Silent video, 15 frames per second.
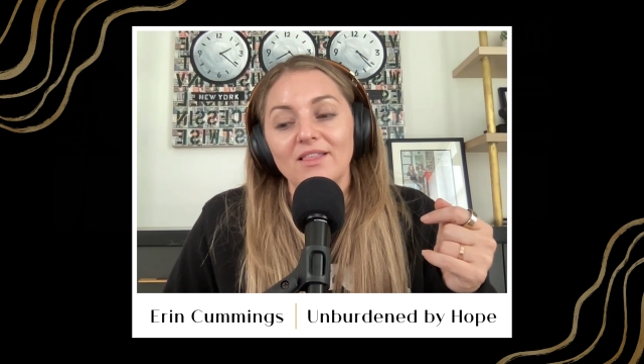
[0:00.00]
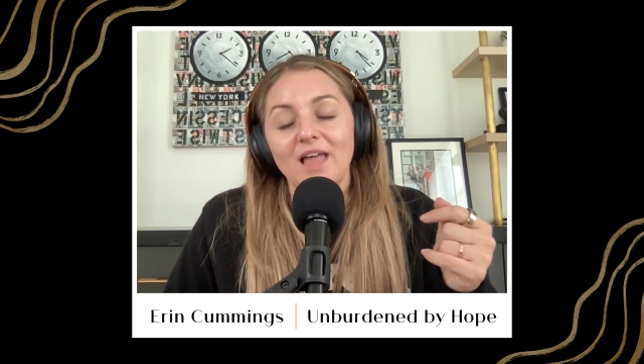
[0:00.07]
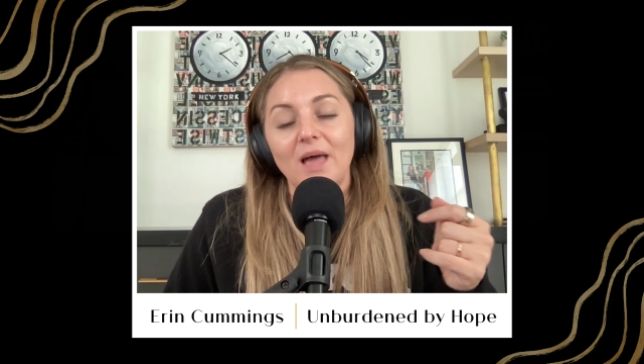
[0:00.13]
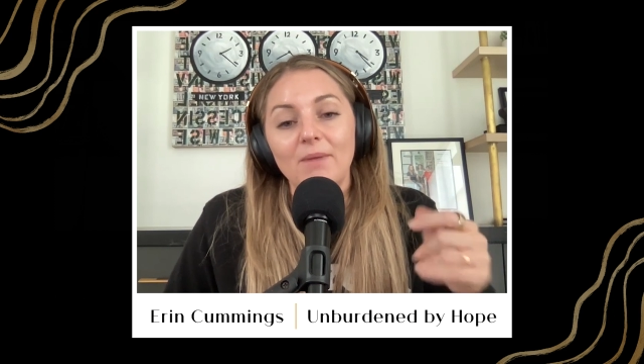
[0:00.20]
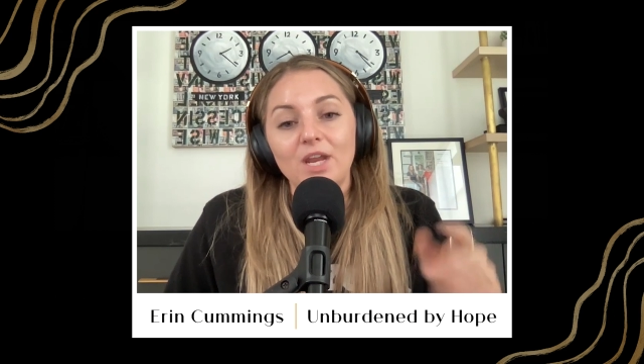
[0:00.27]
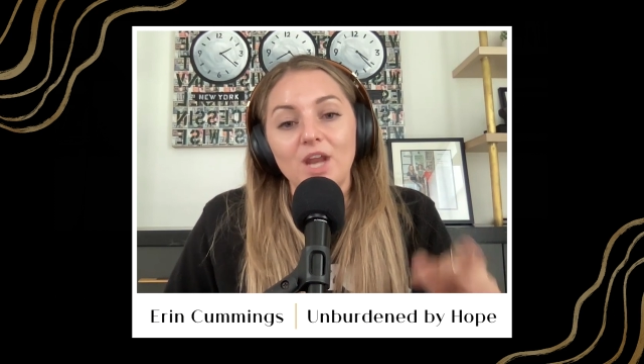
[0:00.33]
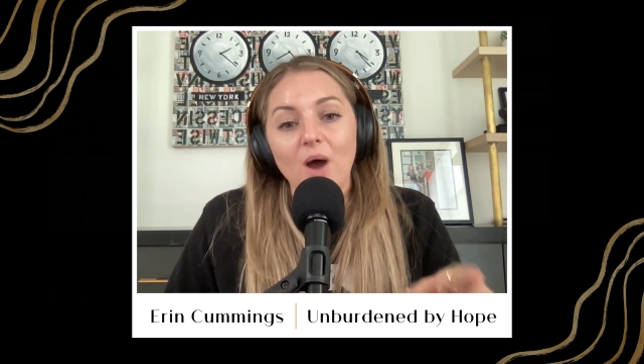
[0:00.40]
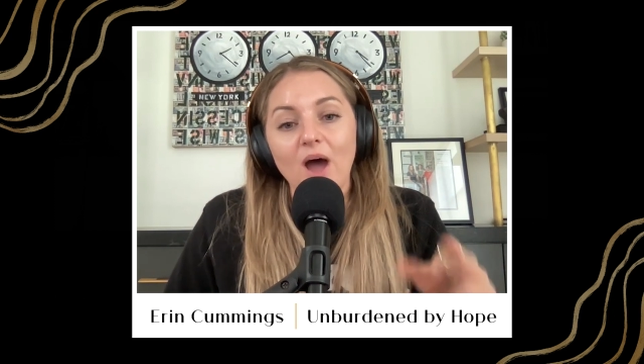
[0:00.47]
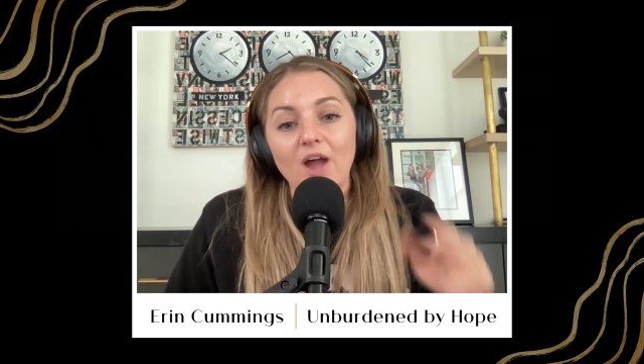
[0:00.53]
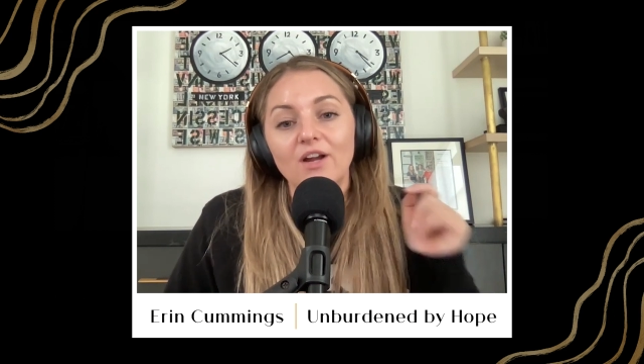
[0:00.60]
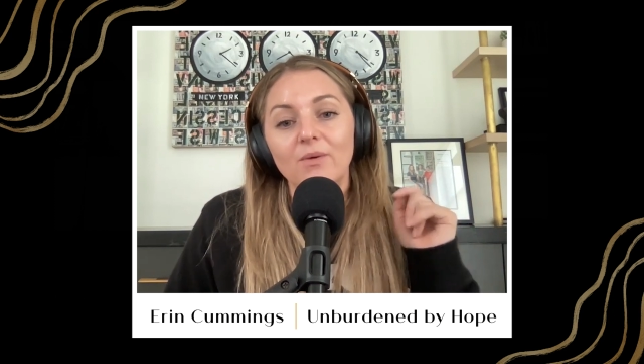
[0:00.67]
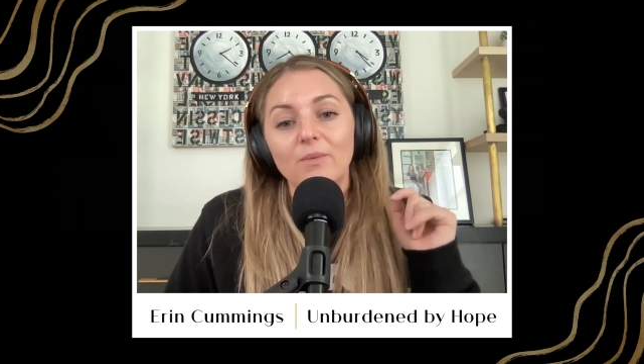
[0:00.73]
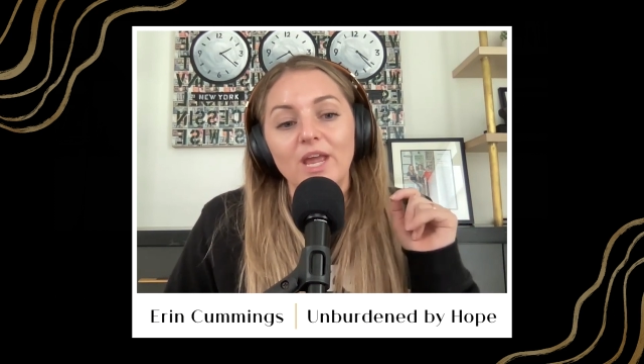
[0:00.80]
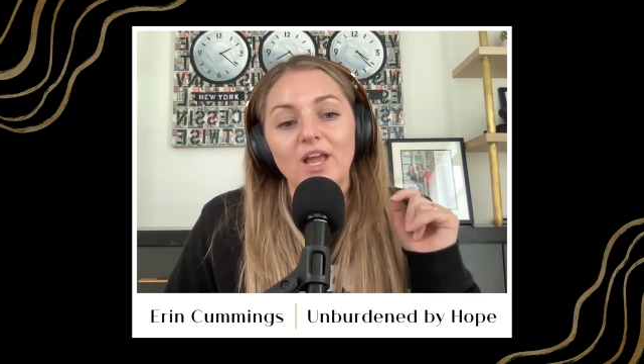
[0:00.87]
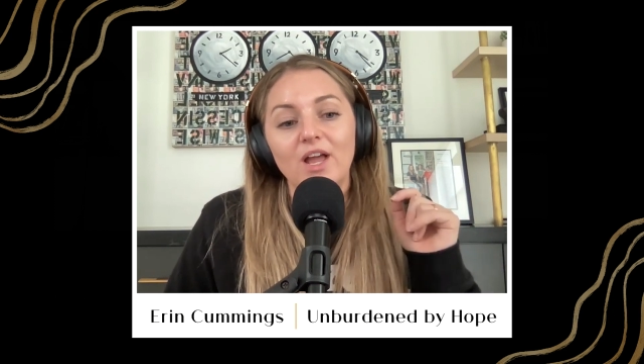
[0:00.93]
Let me know how
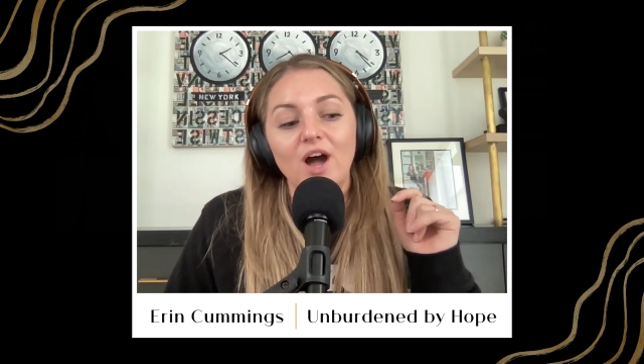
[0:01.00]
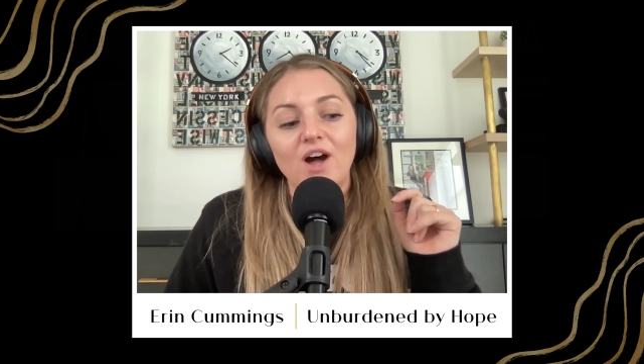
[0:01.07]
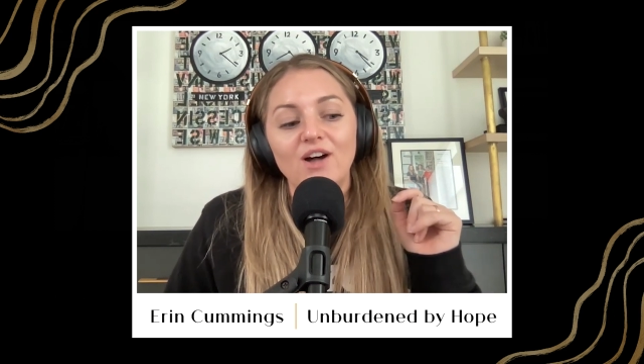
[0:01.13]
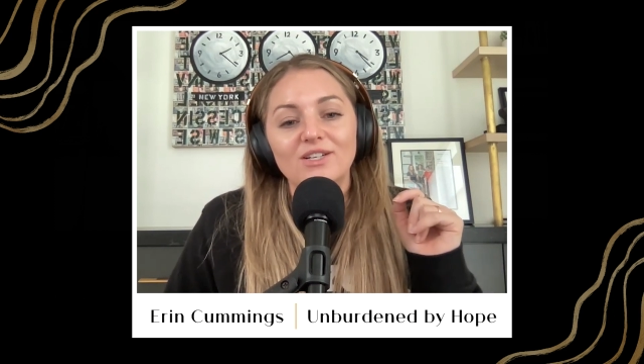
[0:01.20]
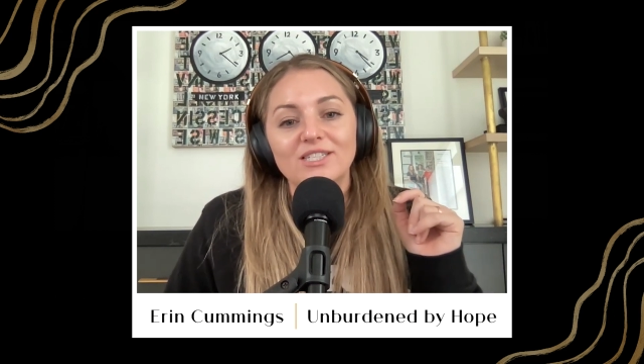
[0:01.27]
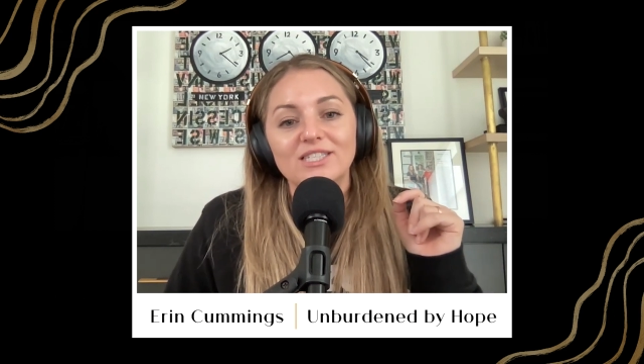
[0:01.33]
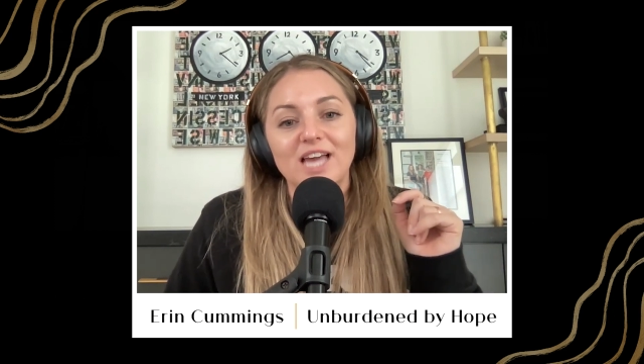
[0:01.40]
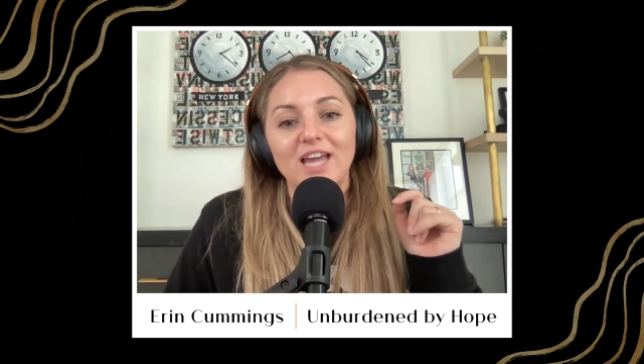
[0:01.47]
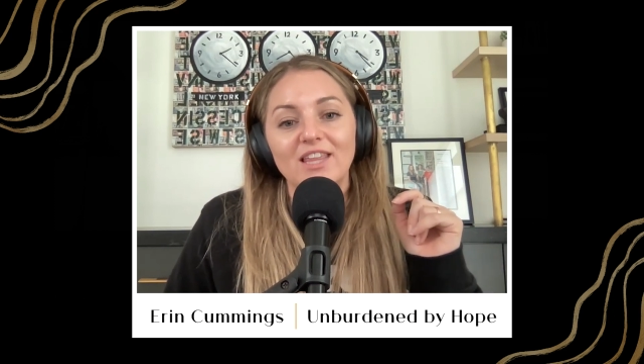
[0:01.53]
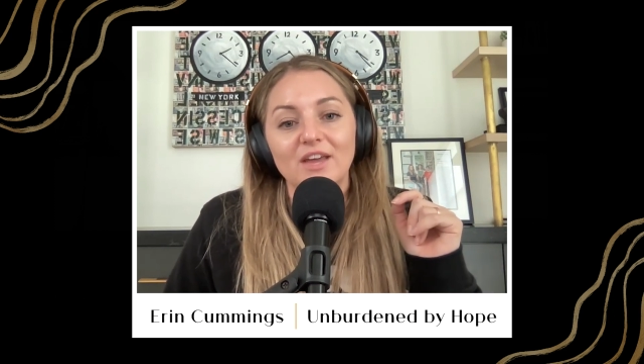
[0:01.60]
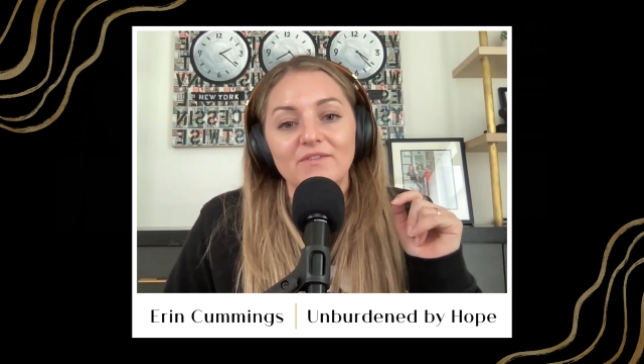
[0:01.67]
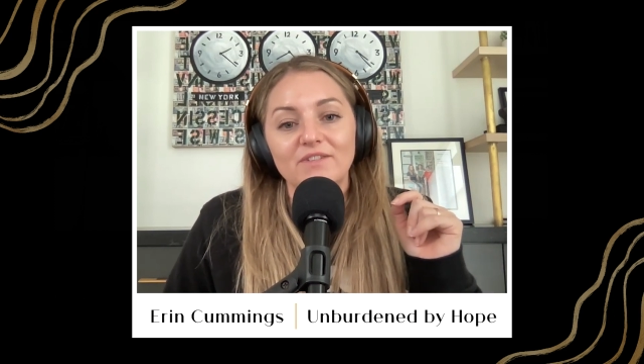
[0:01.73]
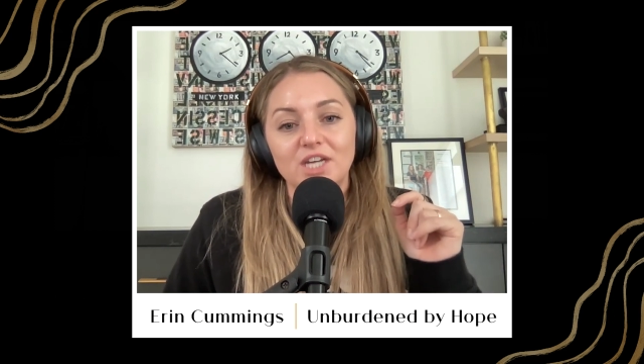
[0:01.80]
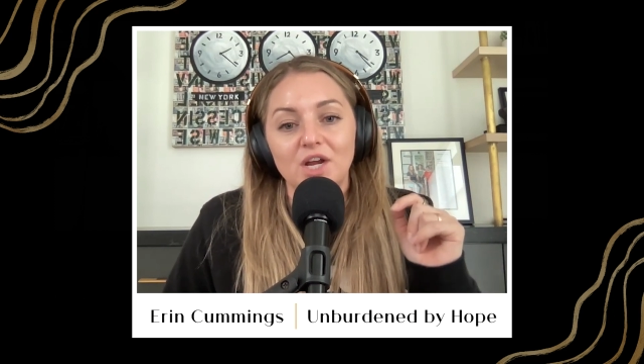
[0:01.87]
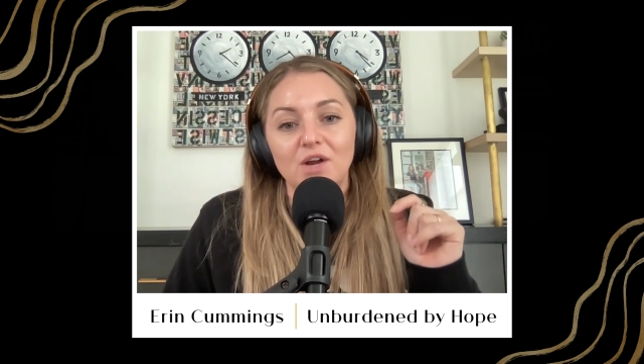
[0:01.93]
your week goes. I'd
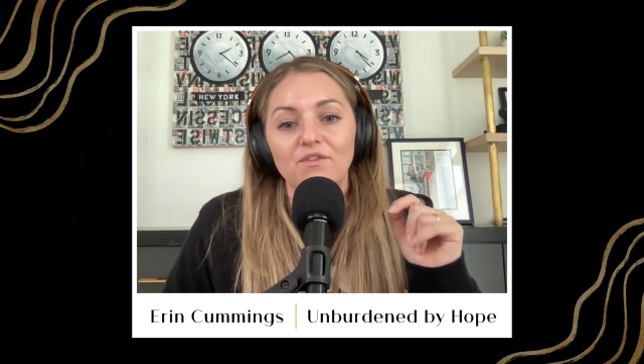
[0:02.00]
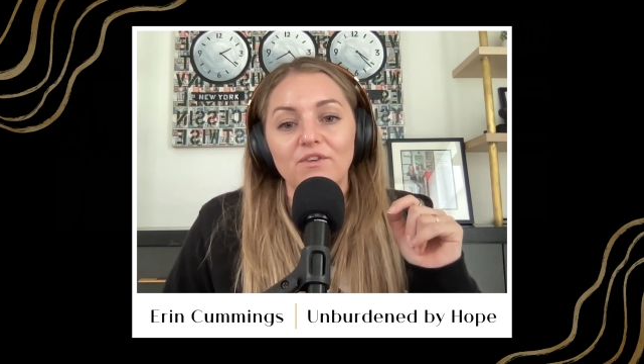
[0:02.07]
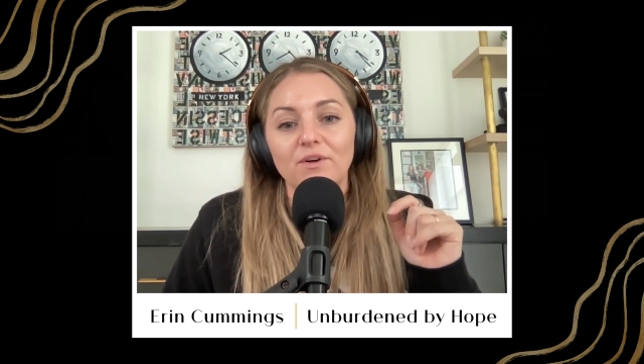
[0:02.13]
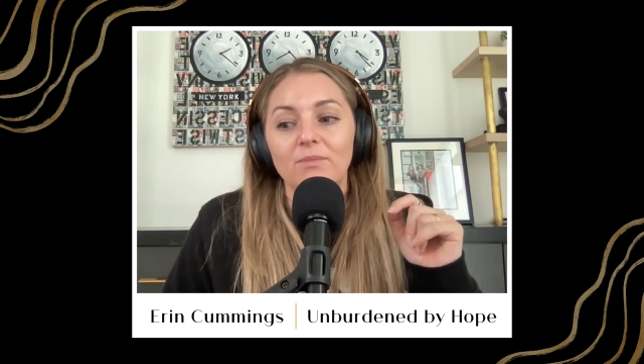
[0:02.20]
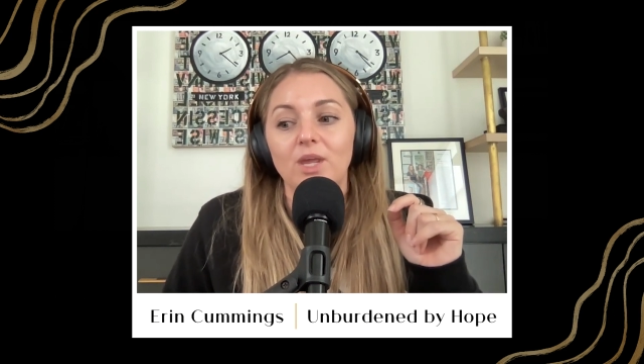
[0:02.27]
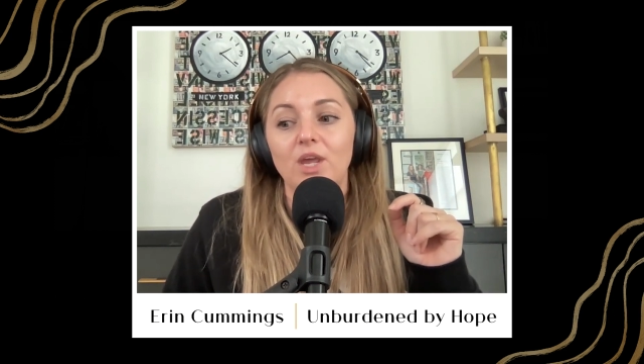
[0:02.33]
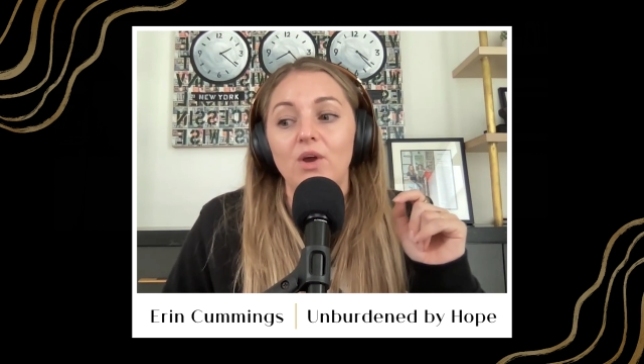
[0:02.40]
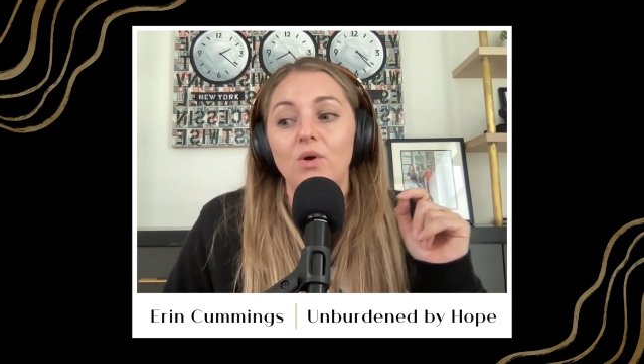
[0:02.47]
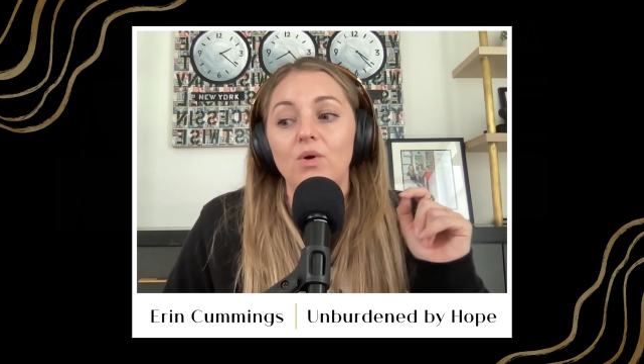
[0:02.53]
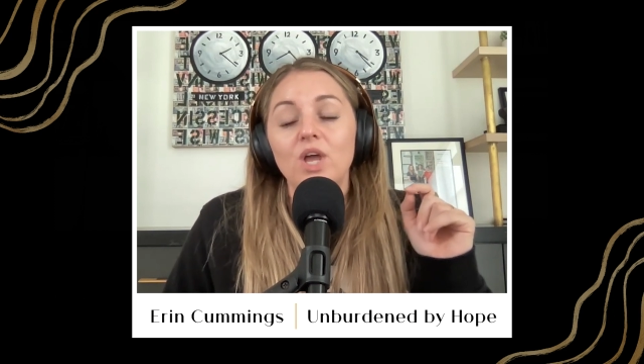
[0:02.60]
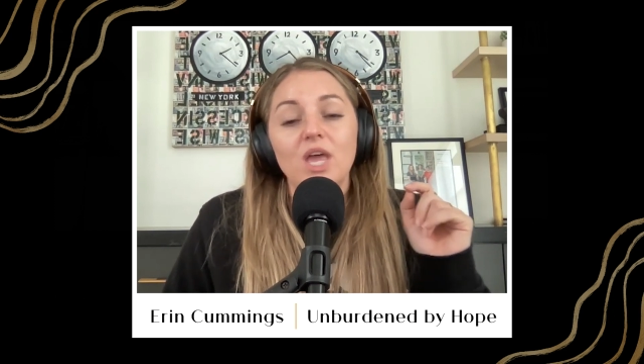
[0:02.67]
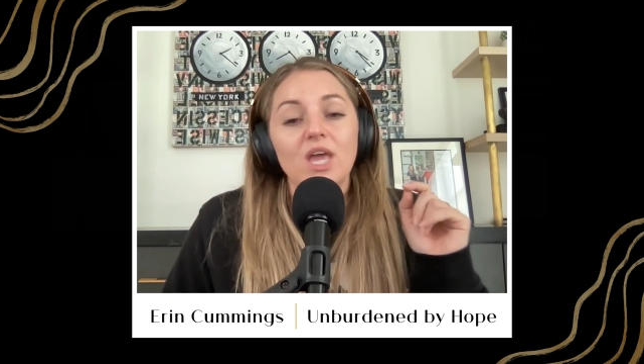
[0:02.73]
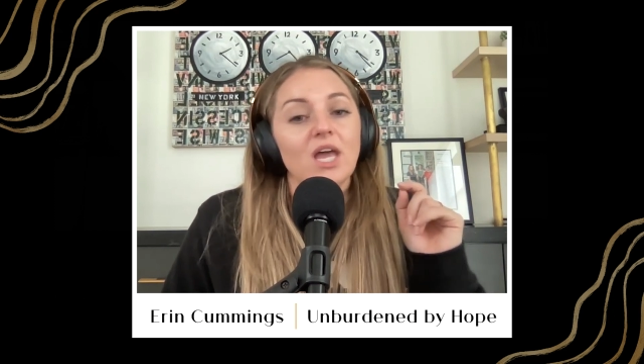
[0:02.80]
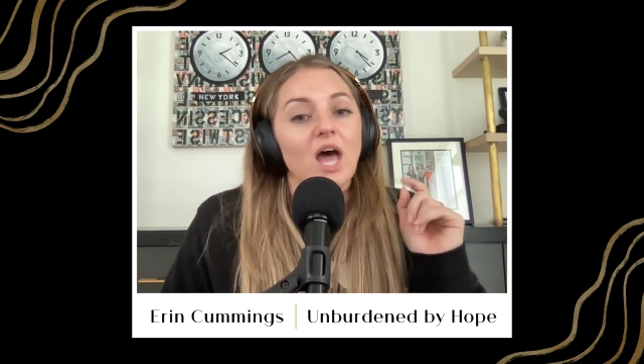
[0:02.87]
love to hear from you.